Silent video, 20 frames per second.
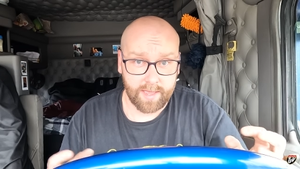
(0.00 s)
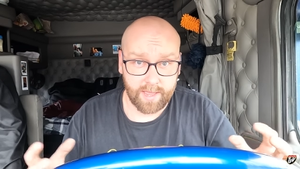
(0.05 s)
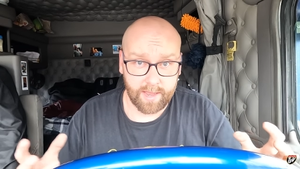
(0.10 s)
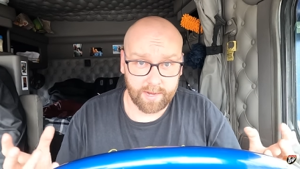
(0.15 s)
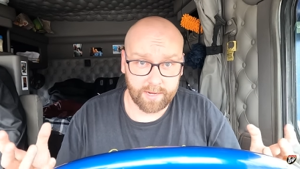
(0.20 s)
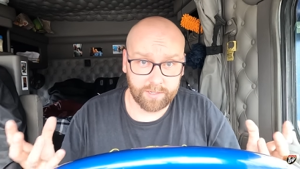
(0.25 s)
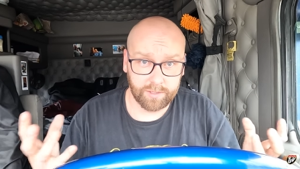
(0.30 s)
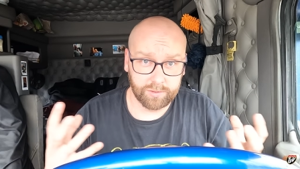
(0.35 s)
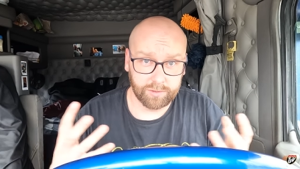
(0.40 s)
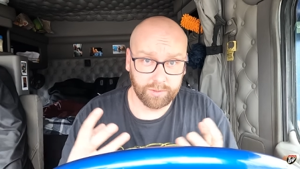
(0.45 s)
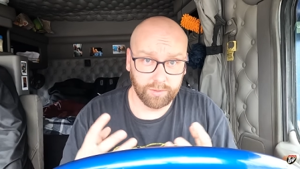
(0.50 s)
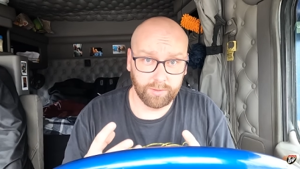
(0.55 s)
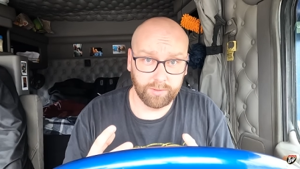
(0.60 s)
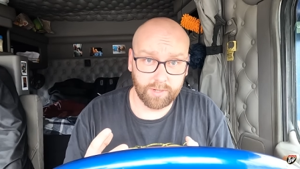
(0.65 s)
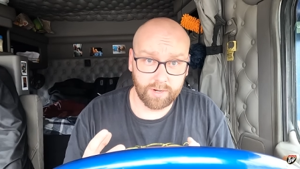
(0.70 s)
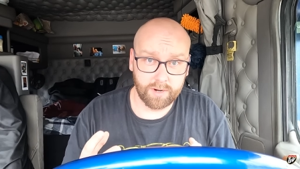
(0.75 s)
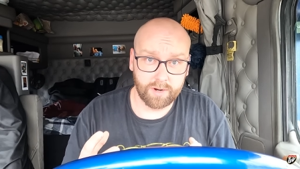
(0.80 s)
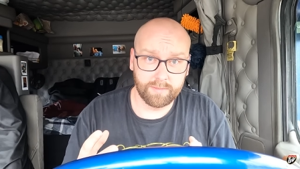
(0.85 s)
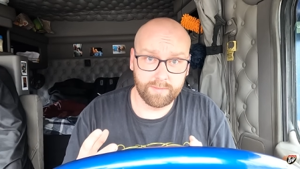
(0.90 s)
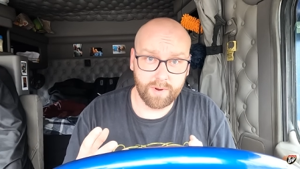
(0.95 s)
and
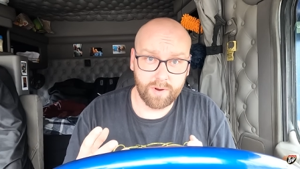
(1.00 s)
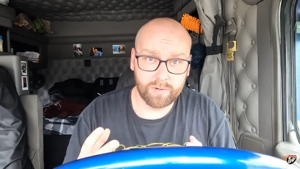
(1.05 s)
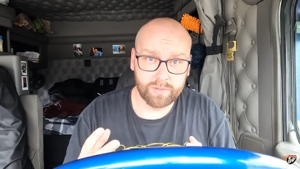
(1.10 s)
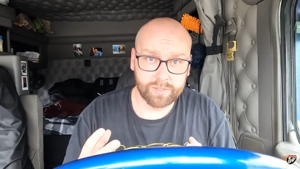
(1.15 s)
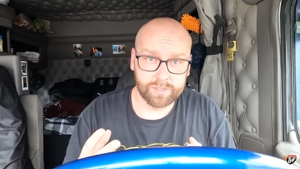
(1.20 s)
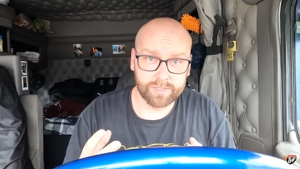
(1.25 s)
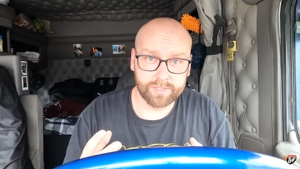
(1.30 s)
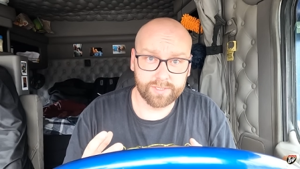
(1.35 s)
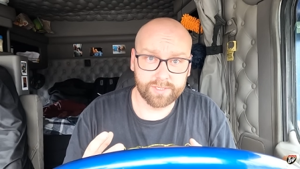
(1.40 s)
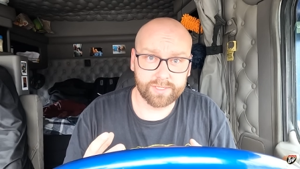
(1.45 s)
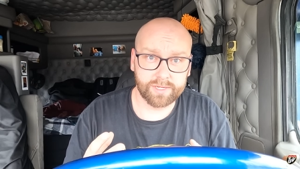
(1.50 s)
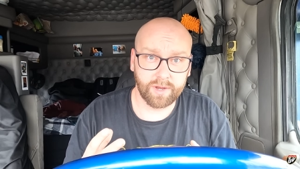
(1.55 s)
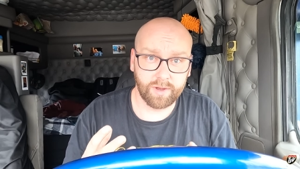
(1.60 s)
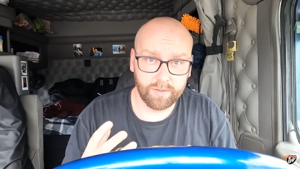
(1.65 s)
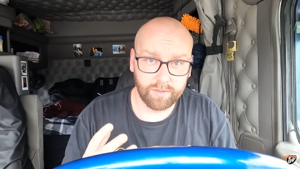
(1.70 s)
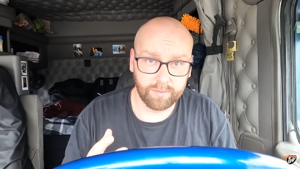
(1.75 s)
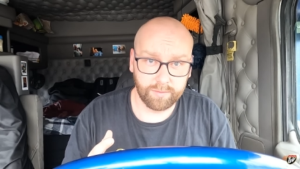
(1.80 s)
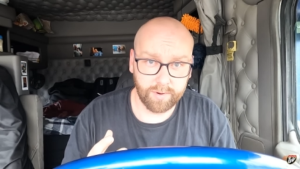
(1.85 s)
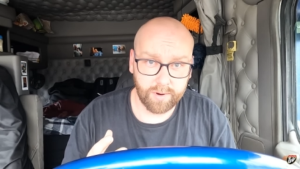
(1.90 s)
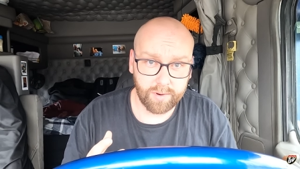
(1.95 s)
control our emotions
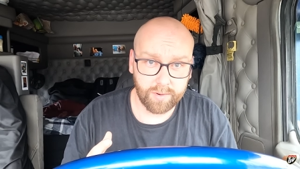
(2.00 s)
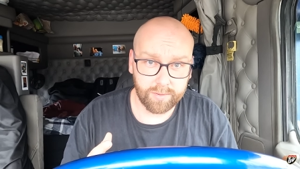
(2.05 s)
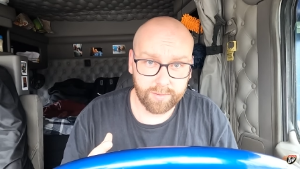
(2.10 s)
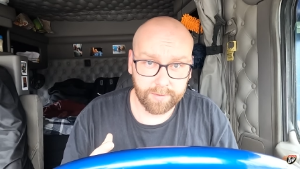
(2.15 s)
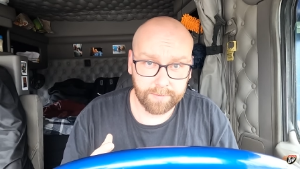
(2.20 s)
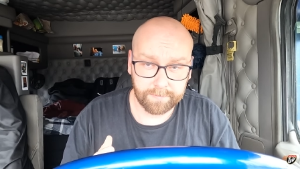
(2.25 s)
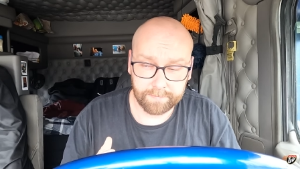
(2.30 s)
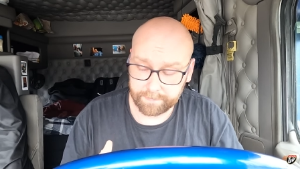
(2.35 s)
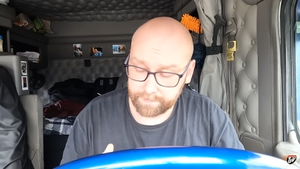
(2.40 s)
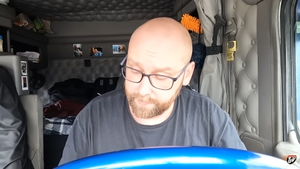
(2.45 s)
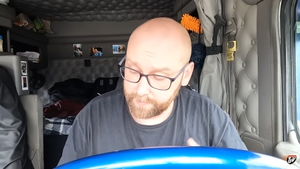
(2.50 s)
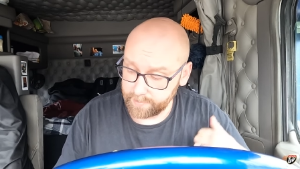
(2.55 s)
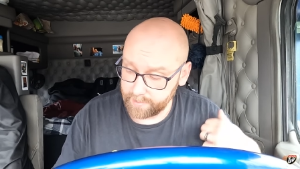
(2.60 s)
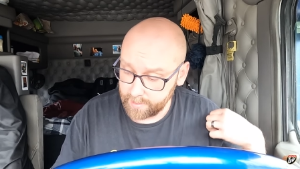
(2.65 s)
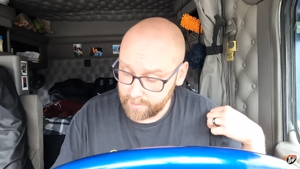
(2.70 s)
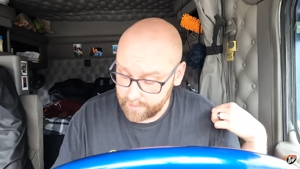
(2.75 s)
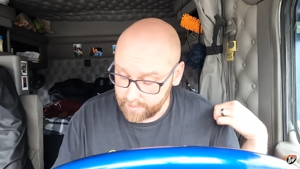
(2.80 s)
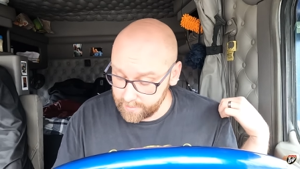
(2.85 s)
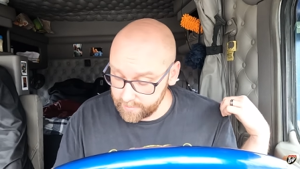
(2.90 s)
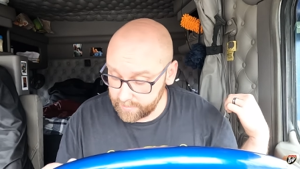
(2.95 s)
on the road.
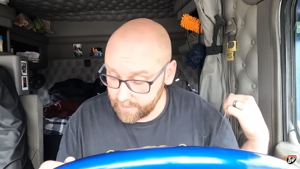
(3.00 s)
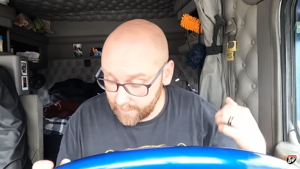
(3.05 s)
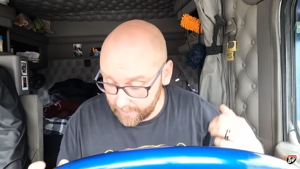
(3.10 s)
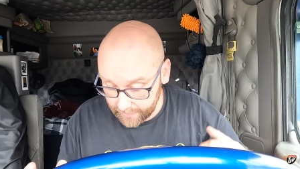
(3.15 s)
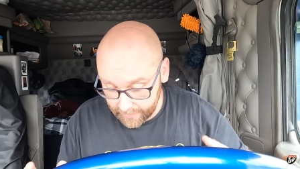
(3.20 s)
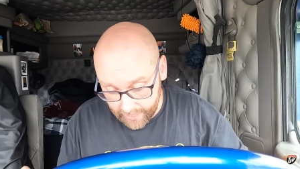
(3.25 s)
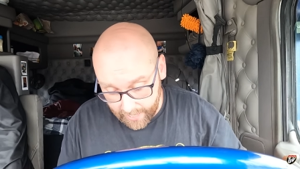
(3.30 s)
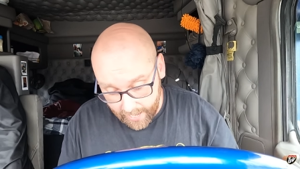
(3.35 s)
That